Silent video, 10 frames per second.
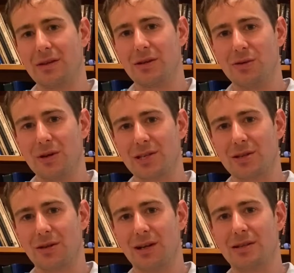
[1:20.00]
US
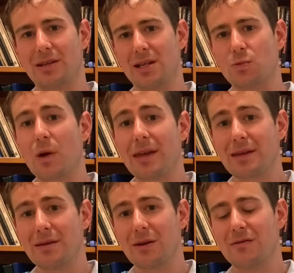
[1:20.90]
dollar does
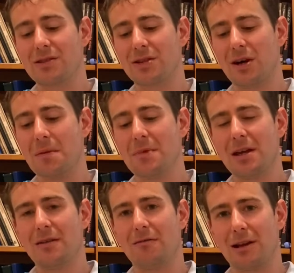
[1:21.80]
weaken over time
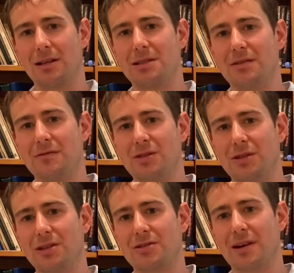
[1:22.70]
relative to the
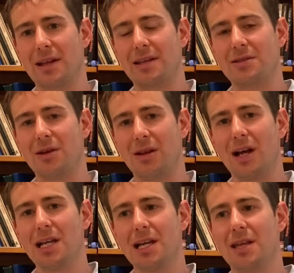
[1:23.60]
Australian dollar,
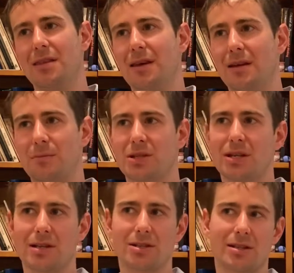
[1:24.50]
then
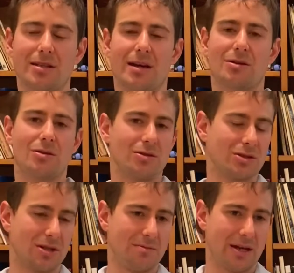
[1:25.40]
potentially that could
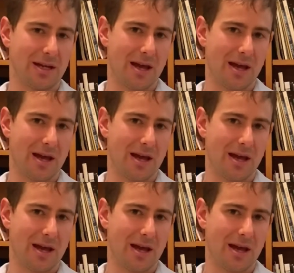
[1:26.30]
also be